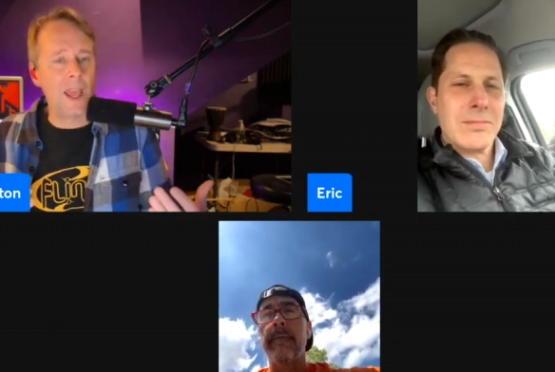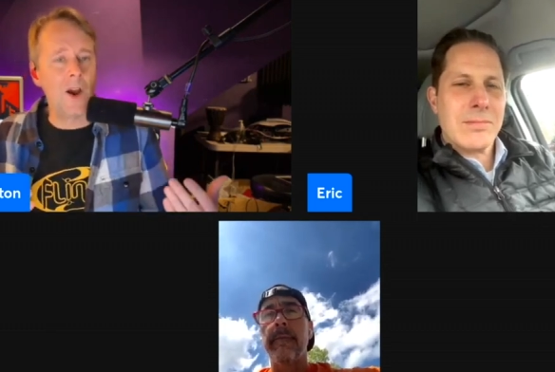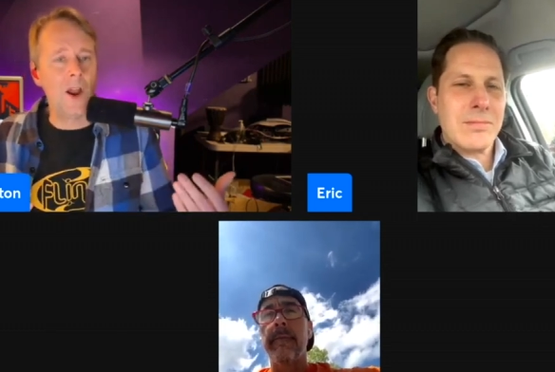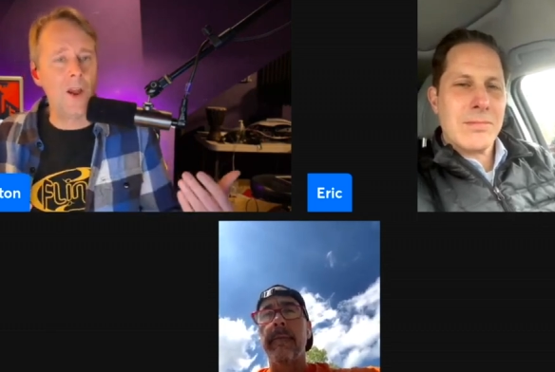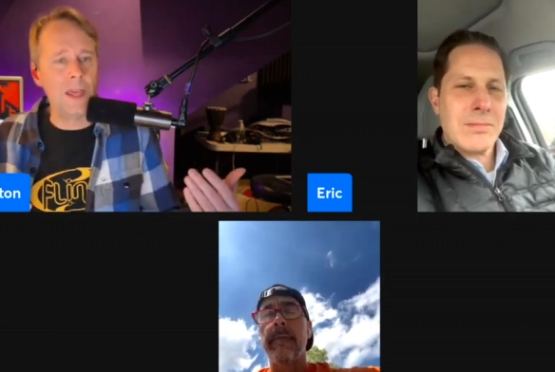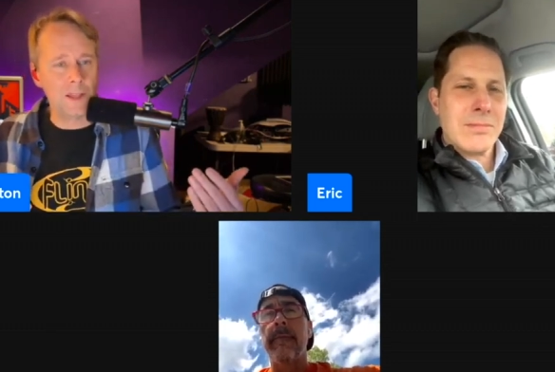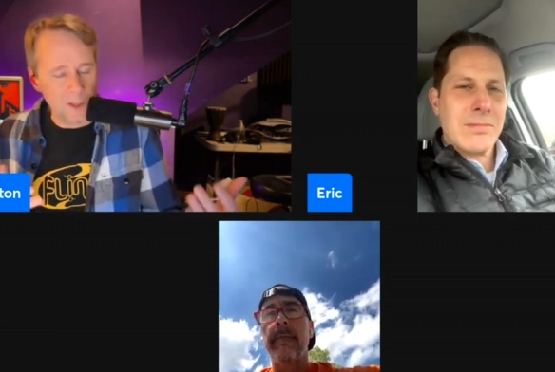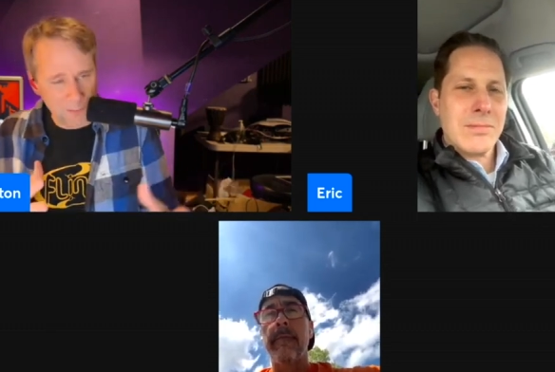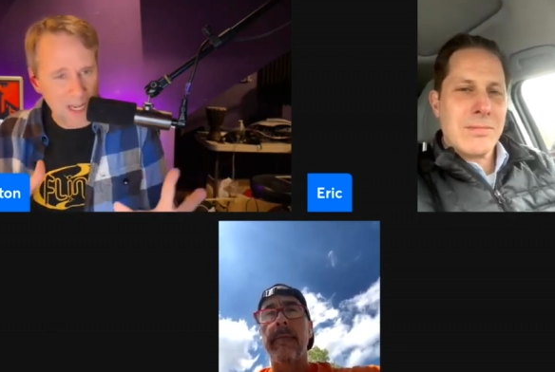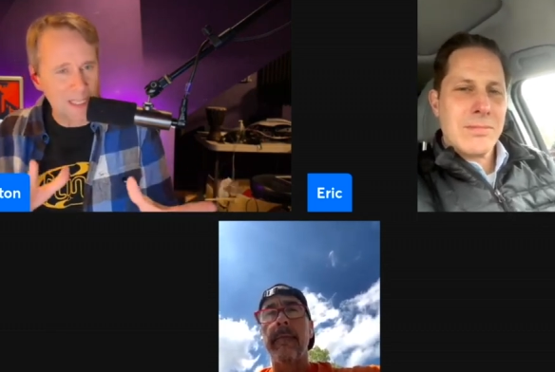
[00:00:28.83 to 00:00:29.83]
Speaker 1: uh, it,
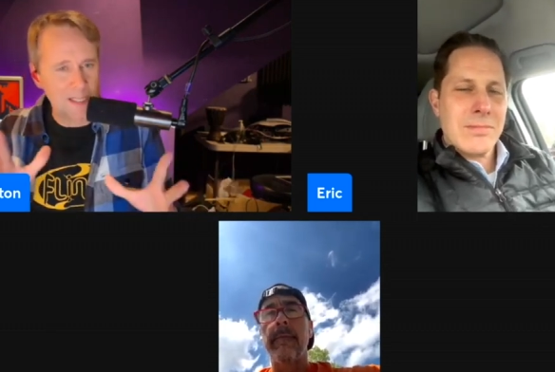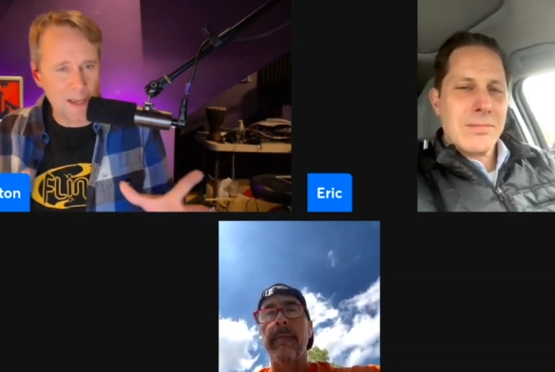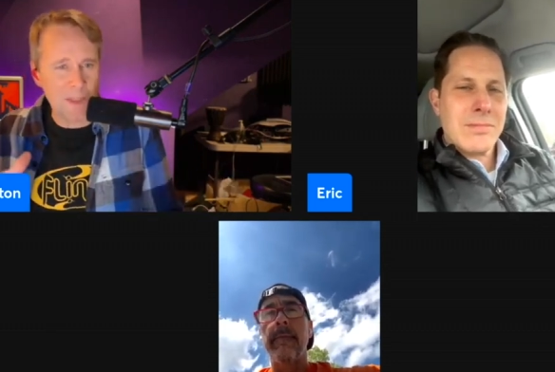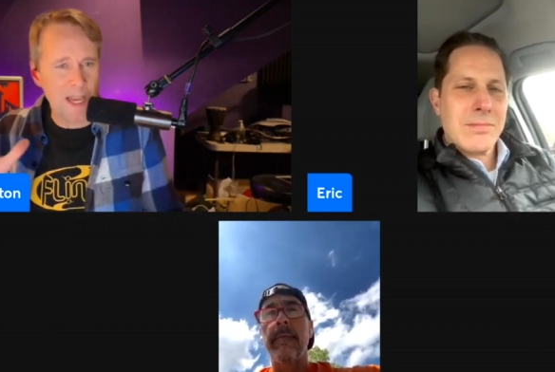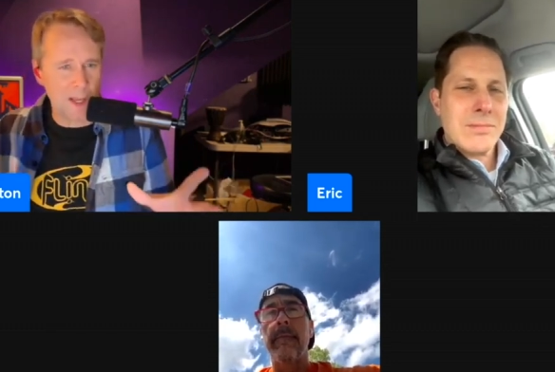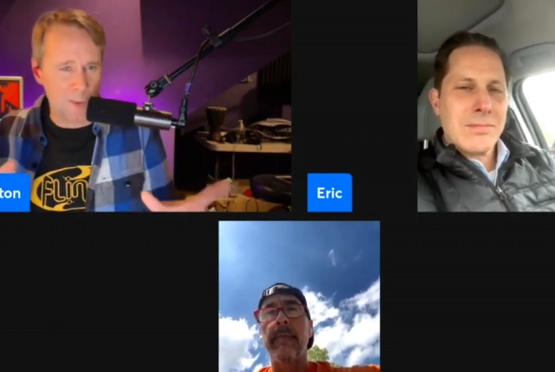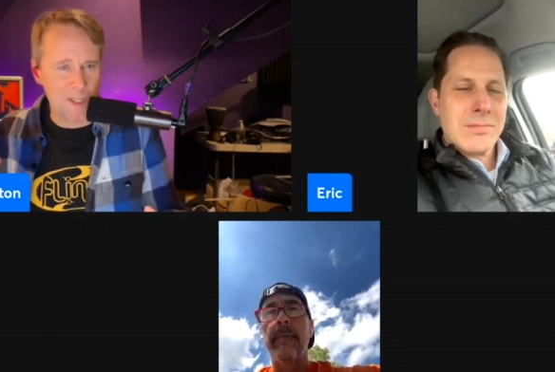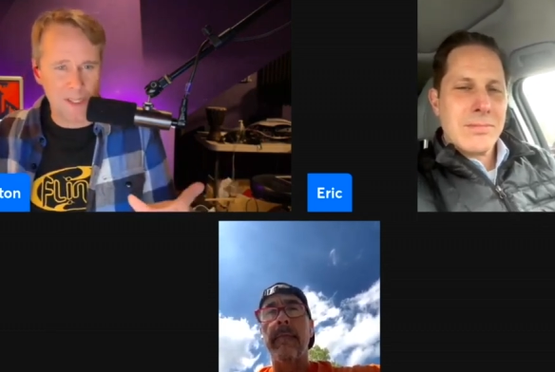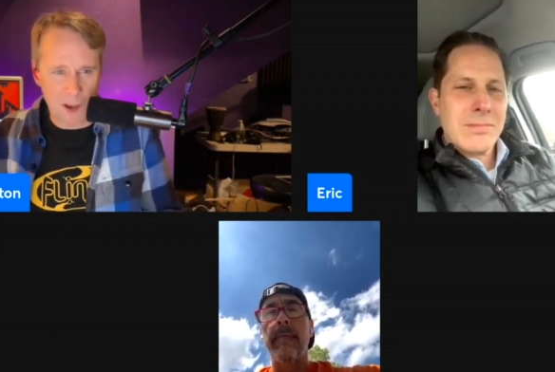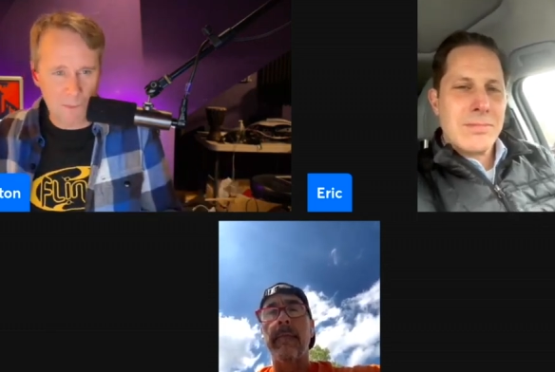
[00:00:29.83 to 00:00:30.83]
but it seemed like there were
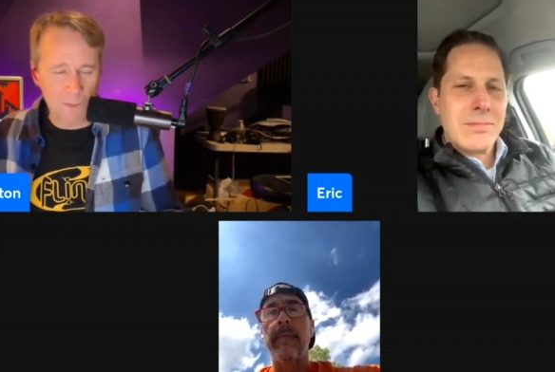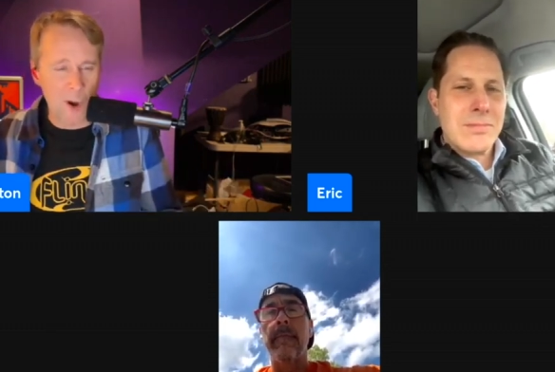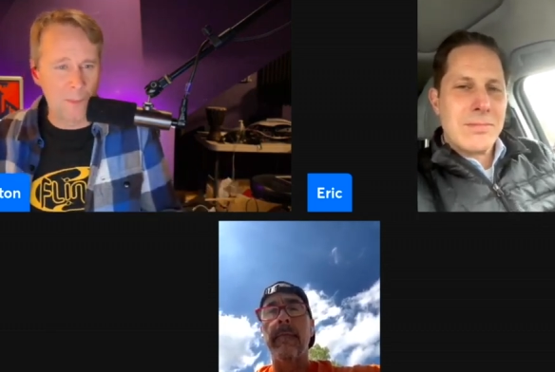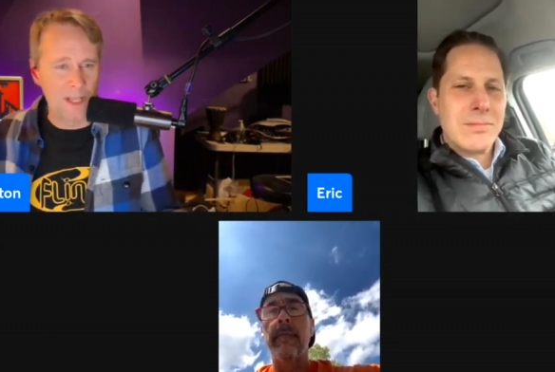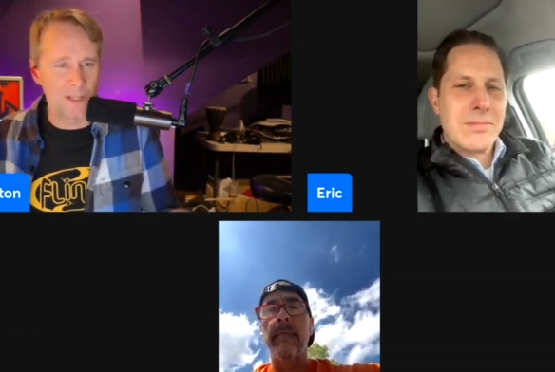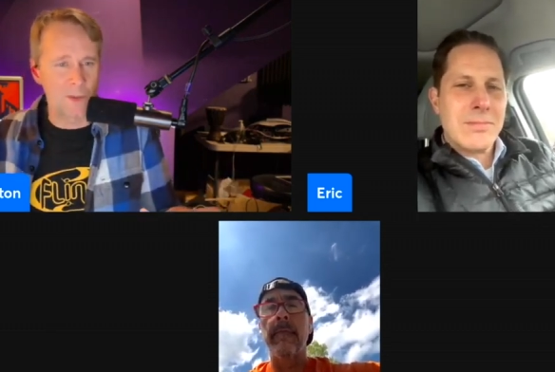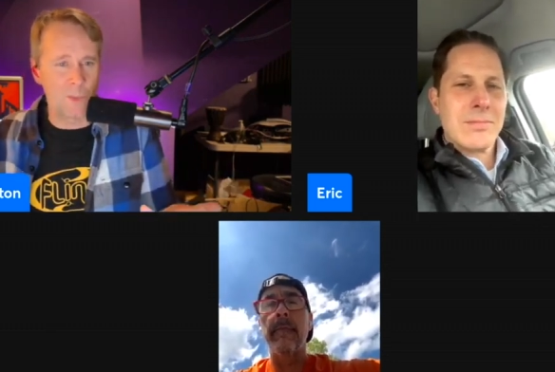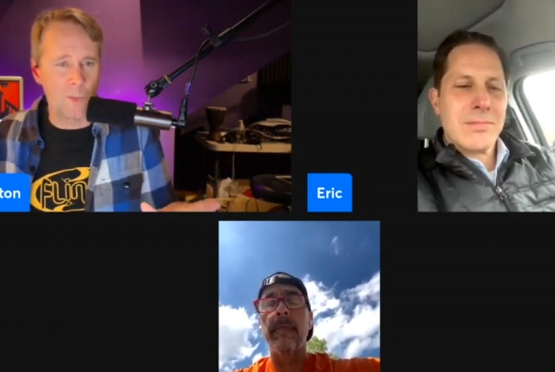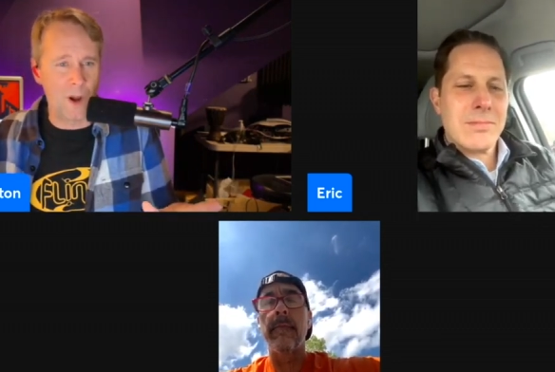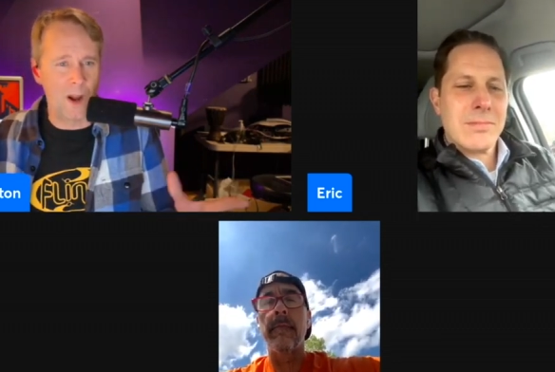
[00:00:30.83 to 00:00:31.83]
some moments
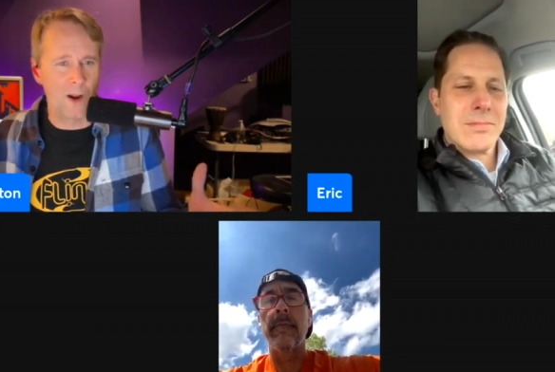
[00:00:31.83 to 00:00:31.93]
where